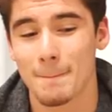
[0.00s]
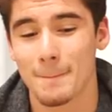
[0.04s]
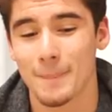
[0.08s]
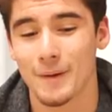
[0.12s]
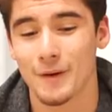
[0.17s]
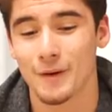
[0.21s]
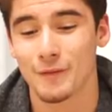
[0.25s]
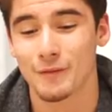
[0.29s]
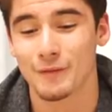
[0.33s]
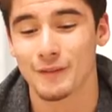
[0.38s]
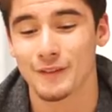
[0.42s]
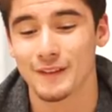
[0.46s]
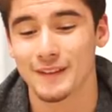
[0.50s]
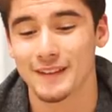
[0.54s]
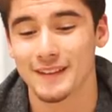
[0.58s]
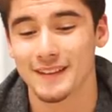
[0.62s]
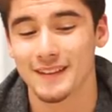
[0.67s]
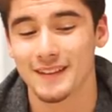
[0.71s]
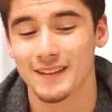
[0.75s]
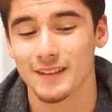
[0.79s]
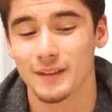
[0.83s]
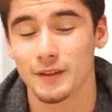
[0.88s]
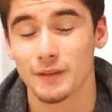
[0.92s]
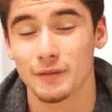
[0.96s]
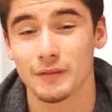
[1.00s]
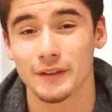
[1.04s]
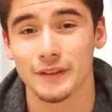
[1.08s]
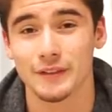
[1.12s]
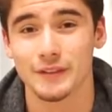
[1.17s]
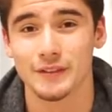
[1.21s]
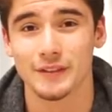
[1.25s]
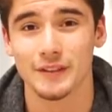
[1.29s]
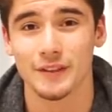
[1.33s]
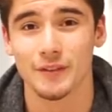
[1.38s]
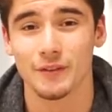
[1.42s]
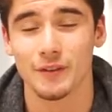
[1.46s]
hopefully you
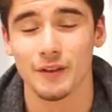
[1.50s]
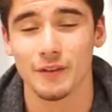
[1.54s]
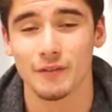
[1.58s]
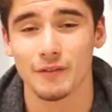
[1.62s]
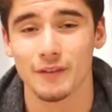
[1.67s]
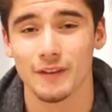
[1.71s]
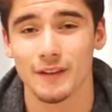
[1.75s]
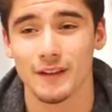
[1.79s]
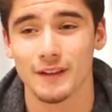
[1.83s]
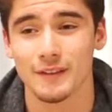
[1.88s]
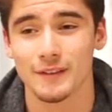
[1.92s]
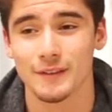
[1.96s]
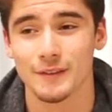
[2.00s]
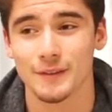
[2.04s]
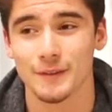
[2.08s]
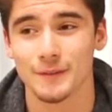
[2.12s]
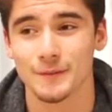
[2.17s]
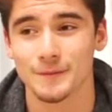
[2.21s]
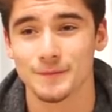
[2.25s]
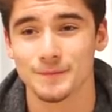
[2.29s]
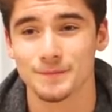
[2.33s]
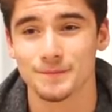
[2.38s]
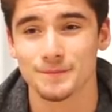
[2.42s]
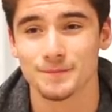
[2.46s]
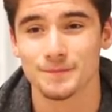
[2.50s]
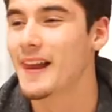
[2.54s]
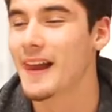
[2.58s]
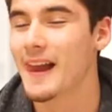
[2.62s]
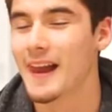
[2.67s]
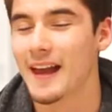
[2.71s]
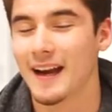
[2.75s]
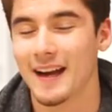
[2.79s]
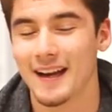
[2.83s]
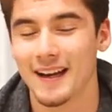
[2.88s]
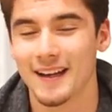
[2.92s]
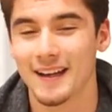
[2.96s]
stick around for that. So
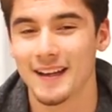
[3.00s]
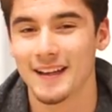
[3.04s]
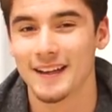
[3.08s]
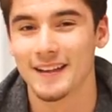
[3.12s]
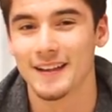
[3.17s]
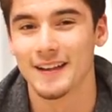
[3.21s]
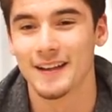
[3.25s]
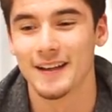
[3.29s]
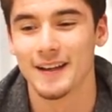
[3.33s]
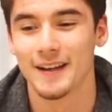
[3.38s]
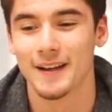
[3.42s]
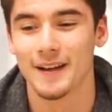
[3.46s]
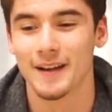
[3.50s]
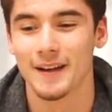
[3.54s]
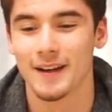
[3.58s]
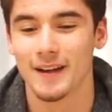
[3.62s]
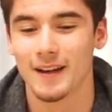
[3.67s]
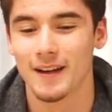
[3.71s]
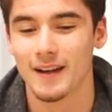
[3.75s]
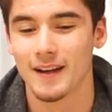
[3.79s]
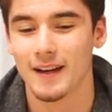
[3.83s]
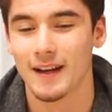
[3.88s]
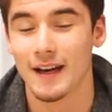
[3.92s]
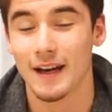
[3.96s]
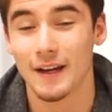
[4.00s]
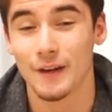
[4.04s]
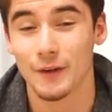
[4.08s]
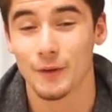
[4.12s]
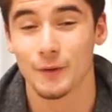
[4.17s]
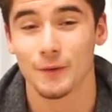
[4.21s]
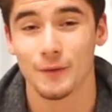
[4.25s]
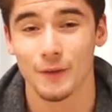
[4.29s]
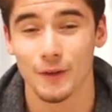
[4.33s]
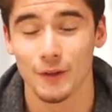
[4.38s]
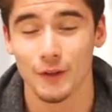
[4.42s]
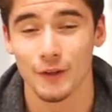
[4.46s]
I
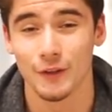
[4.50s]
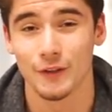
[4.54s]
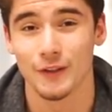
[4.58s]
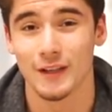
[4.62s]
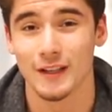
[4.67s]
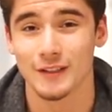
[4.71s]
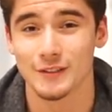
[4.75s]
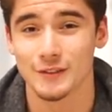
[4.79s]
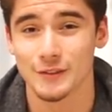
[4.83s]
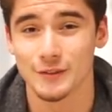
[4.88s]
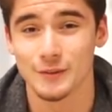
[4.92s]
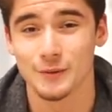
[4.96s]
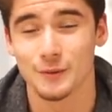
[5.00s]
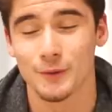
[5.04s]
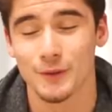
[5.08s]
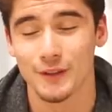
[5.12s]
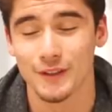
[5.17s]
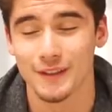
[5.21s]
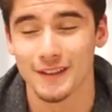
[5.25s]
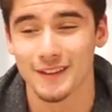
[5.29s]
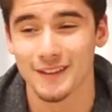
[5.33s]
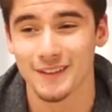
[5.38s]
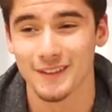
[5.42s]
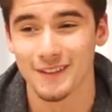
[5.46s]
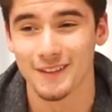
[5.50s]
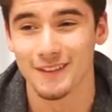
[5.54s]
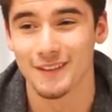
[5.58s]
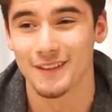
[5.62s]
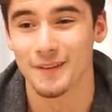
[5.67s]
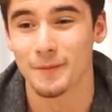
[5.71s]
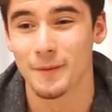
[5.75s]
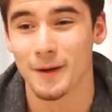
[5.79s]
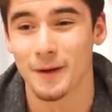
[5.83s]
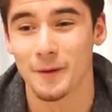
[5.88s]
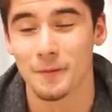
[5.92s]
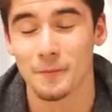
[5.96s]
know a lot of you guys also want to hear
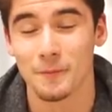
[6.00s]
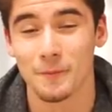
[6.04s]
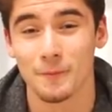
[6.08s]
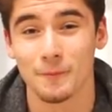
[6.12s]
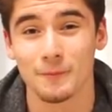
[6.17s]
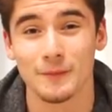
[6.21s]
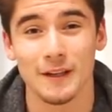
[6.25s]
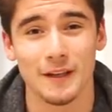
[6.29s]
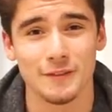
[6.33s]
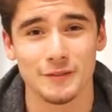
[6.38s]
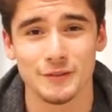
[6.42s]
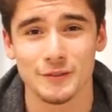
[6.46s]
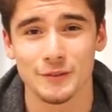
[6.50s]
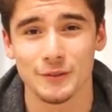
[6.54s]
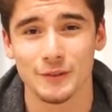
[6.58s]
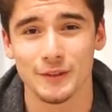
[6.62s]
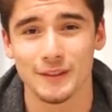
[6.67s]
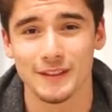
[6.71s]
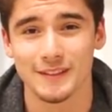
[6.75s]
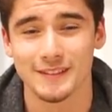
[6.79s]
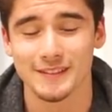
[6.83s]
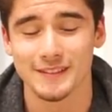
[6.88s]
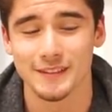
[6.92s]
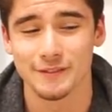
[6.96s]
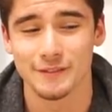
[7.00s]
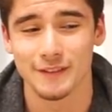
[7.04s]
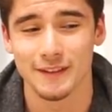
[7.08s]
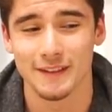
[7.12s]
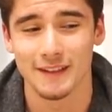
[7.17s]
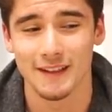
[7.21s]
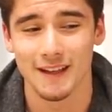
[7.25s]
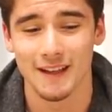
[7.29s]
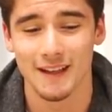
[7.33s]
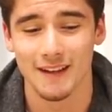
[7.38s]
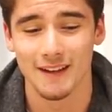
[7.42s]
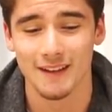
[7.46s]
about life story and stuff
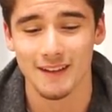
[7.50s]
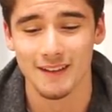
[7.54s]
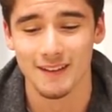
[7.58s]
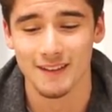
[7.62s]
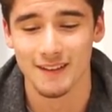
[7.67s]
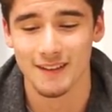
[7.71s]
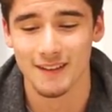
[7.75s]
like that.